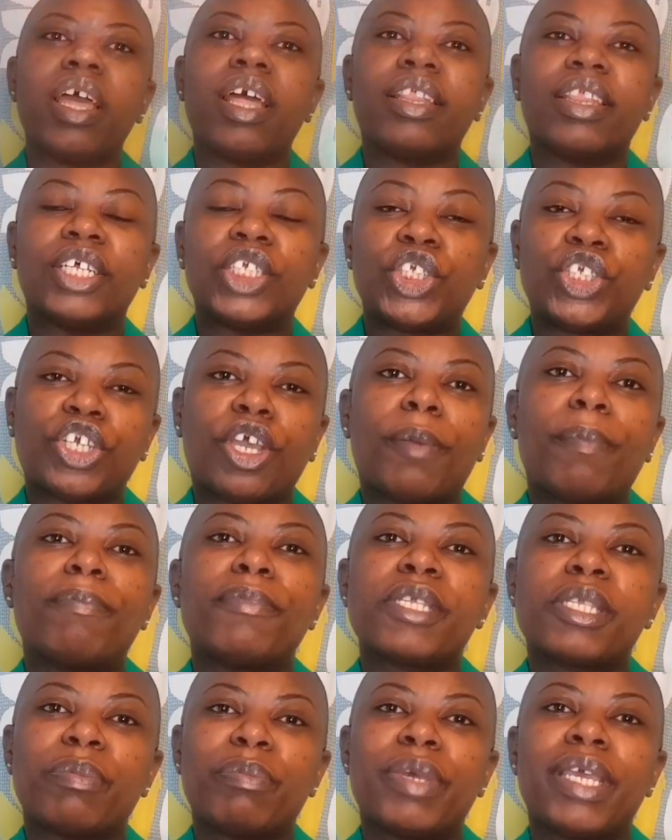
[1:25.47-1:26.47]
the job
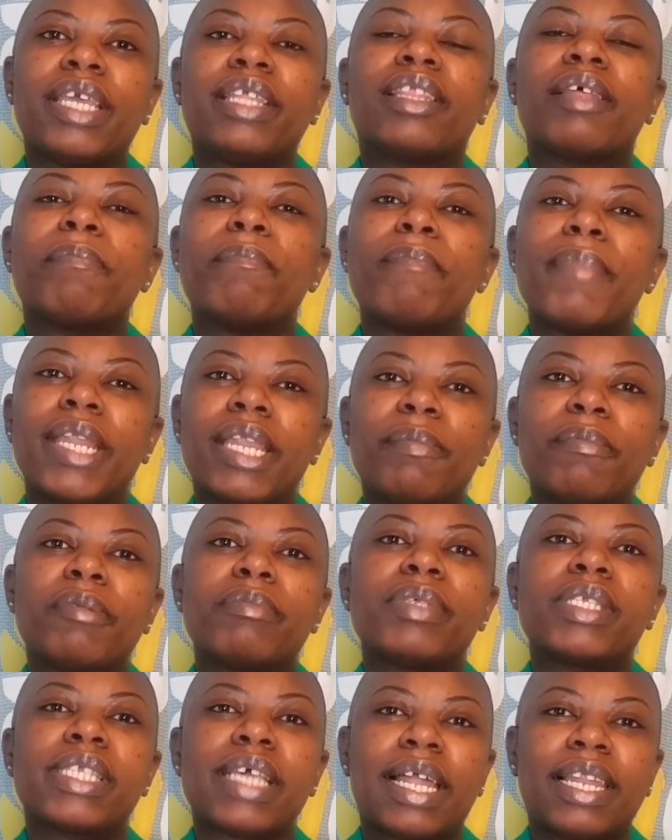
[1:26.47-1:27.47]
must meet the minimum
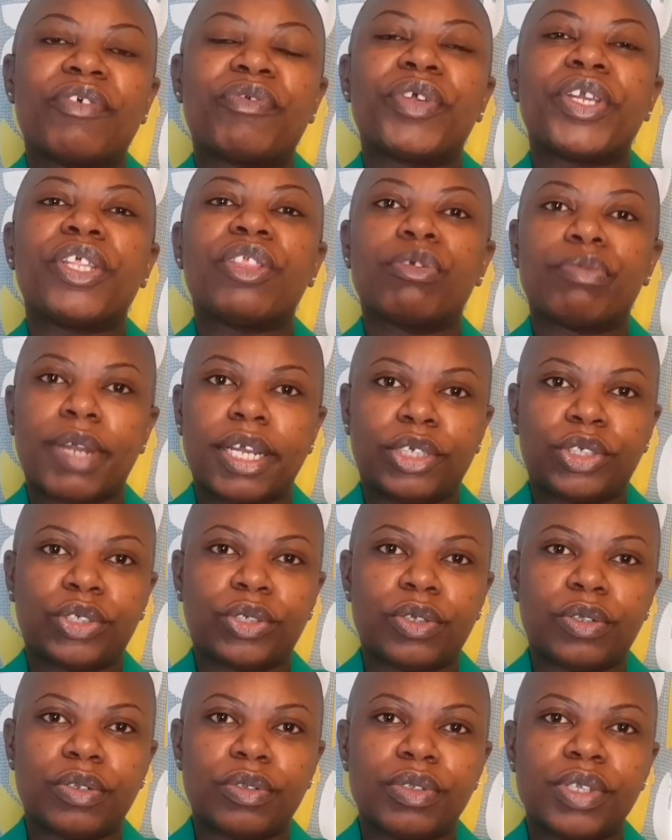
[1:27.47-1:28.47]
salary
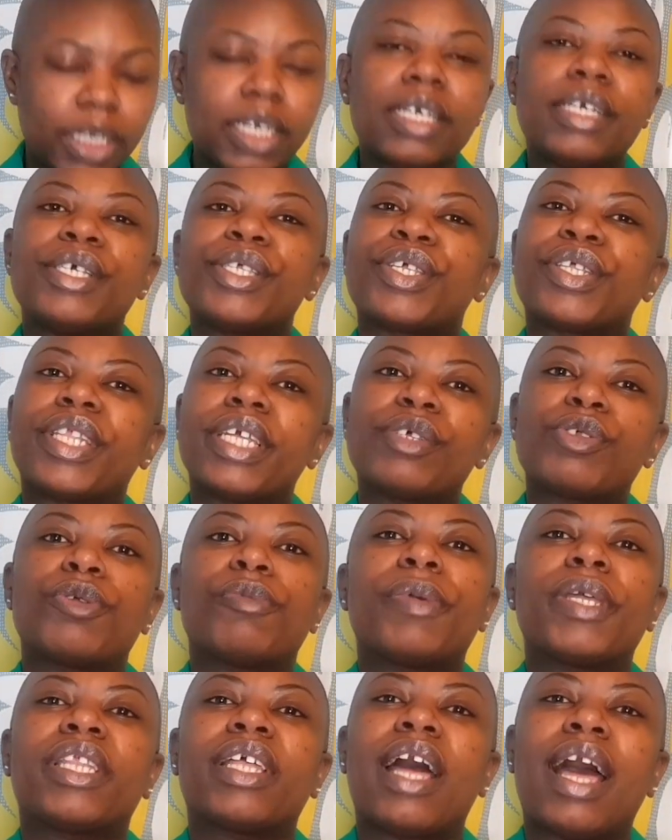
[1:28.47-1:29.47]
threshold. So this would
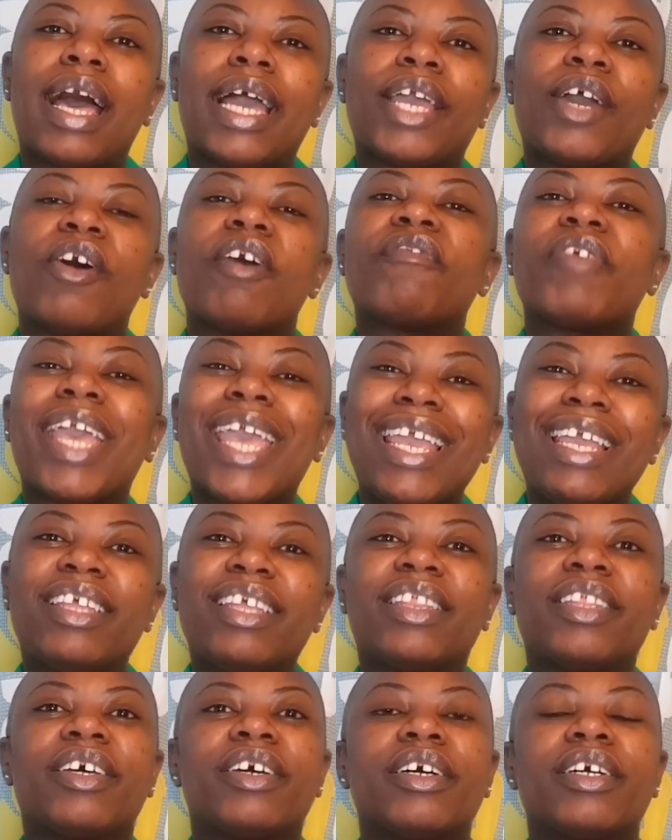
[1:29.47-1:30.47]
be the higher of
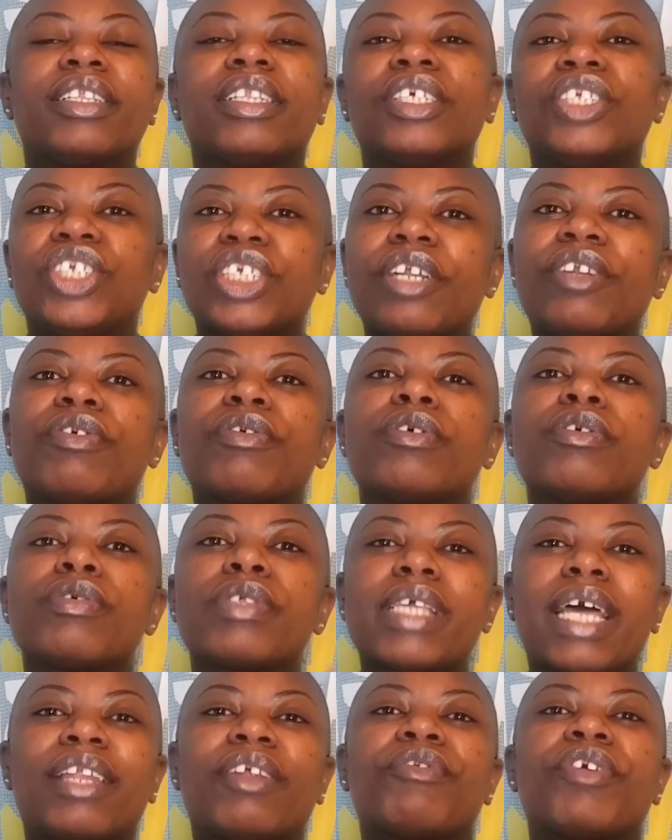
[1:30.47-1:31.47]
either the general
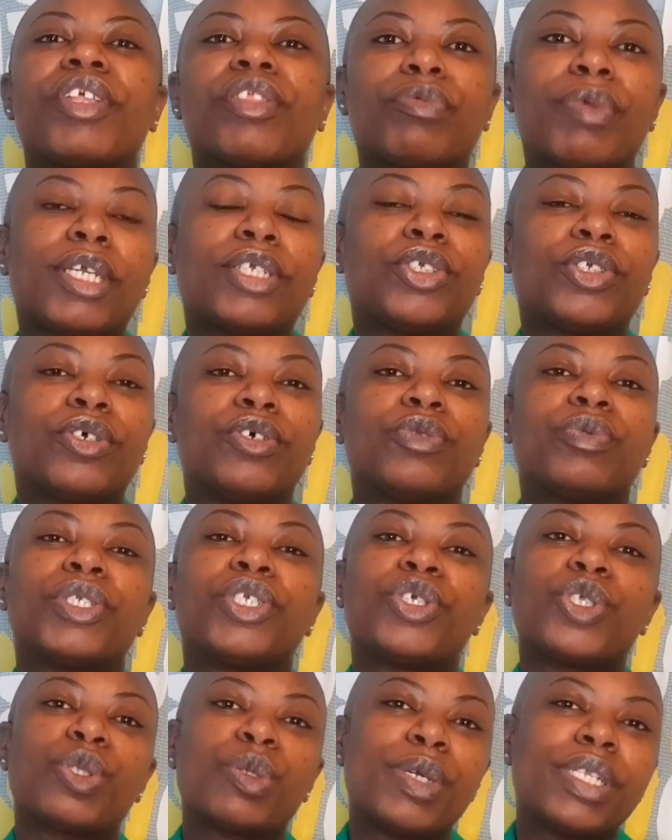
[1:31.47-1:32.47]
salary threshold, which
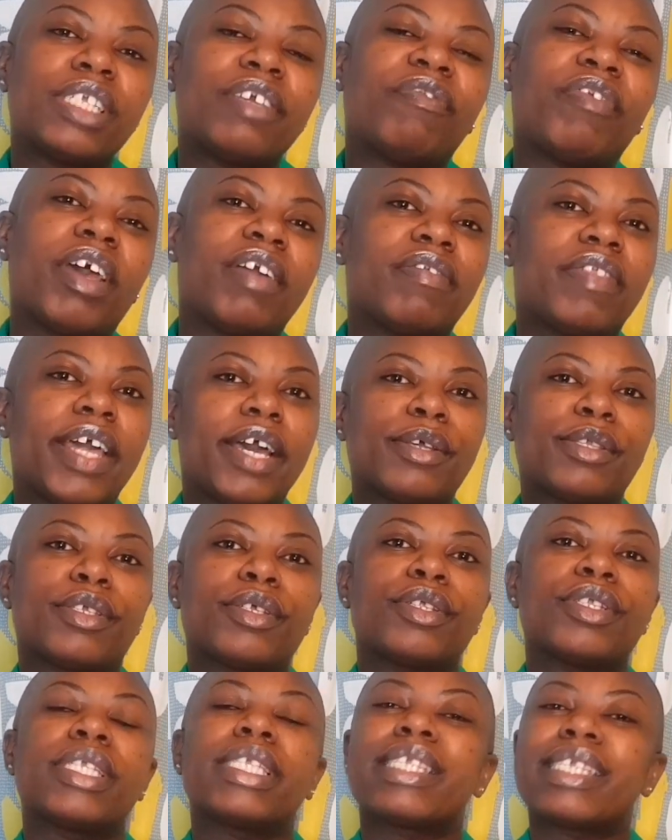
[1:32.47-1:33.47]
is
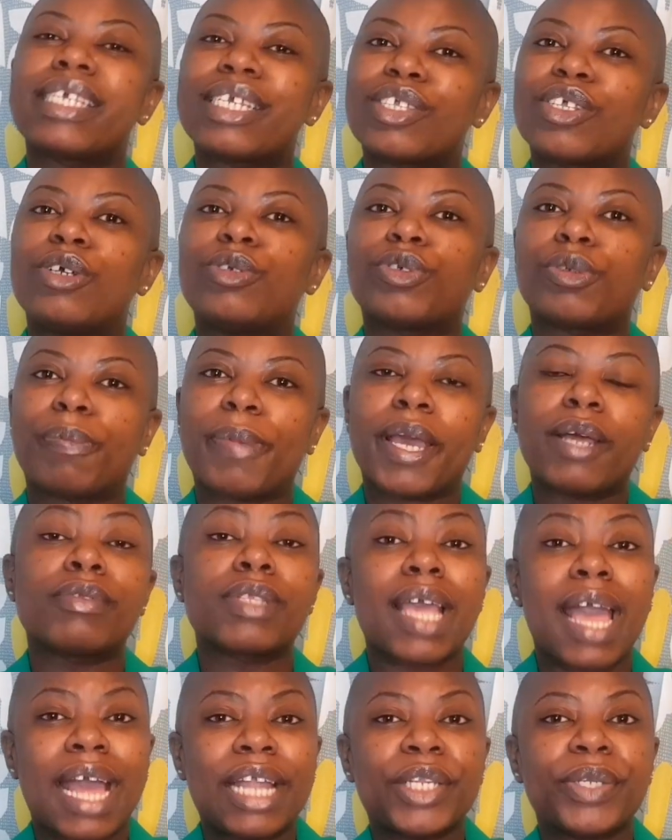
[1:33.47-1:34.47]
£25,600
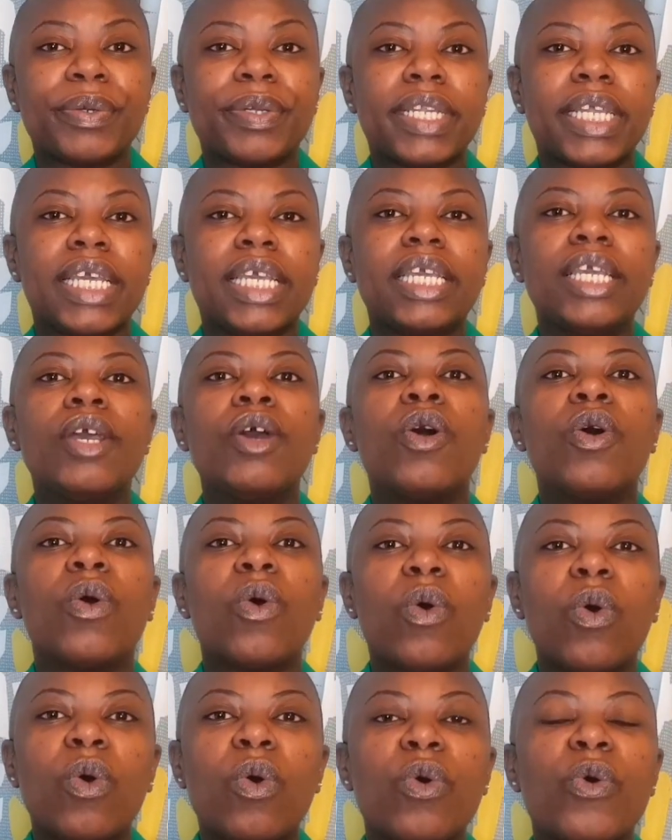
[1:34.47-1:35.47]
annually,
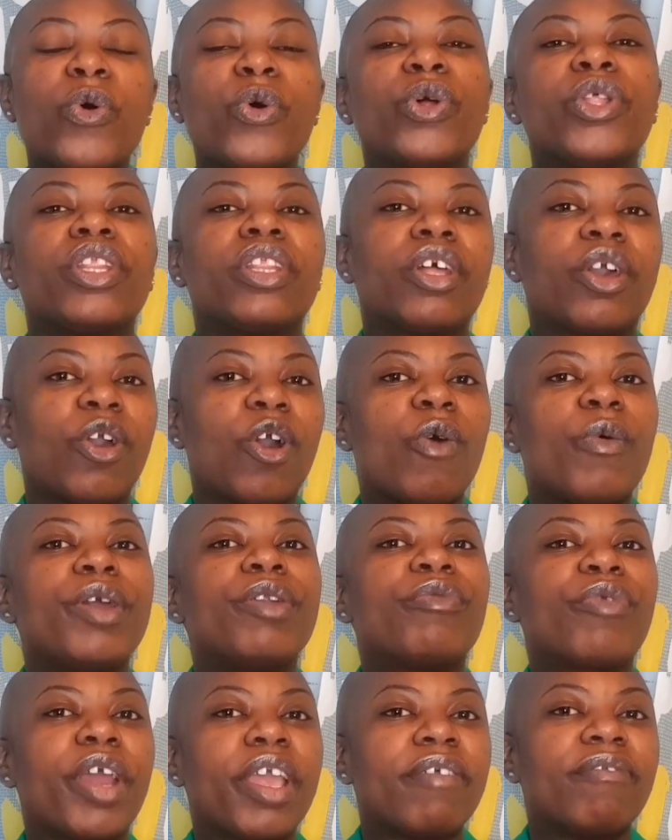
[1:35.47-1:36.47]
or the going
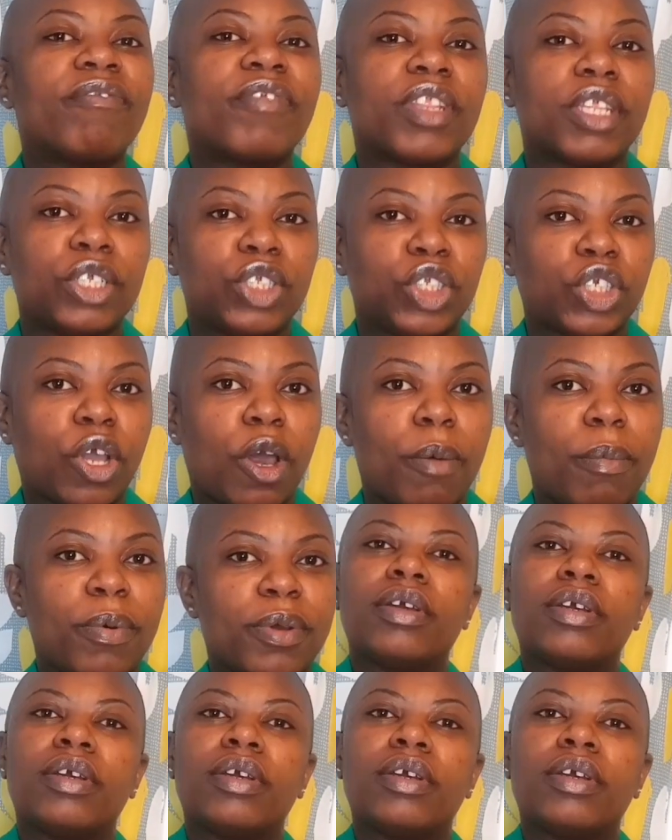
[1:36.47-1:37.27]
rate for the job.